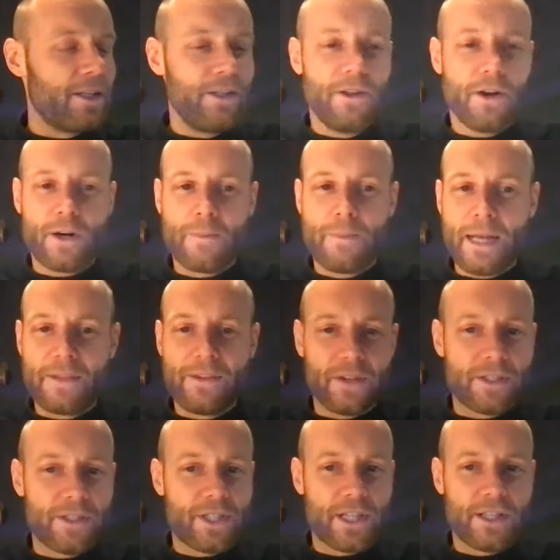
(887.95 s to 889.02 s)
dark
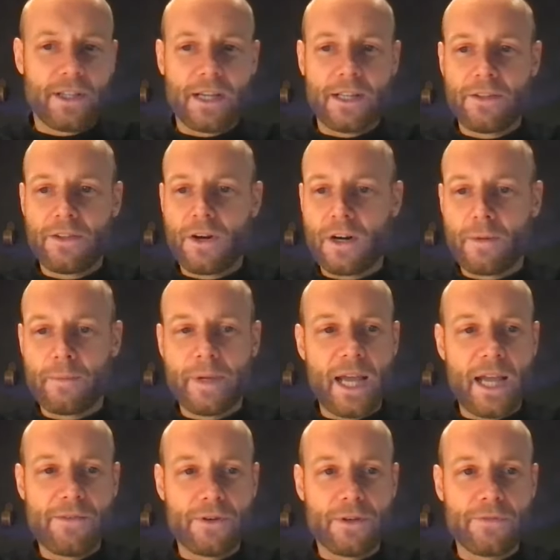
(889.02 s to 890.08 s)
patterns and dark
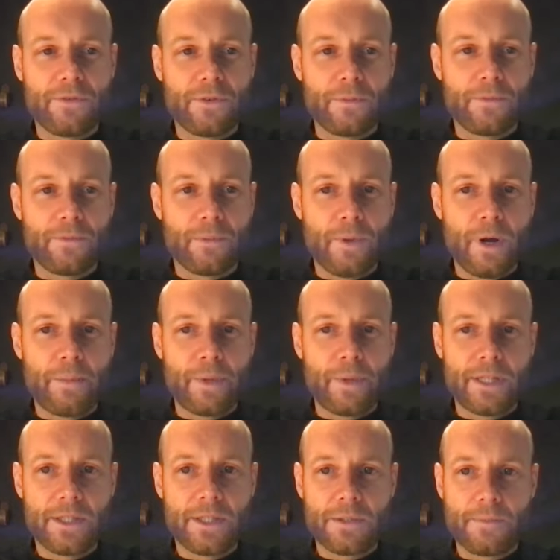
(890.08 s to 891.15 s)
behavior from
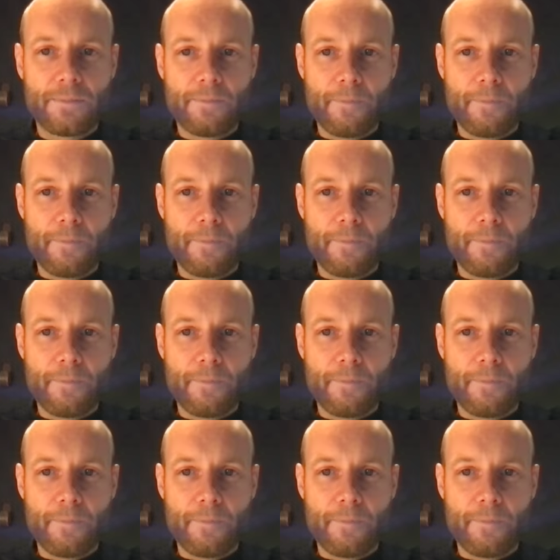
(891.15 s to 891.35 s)
companies.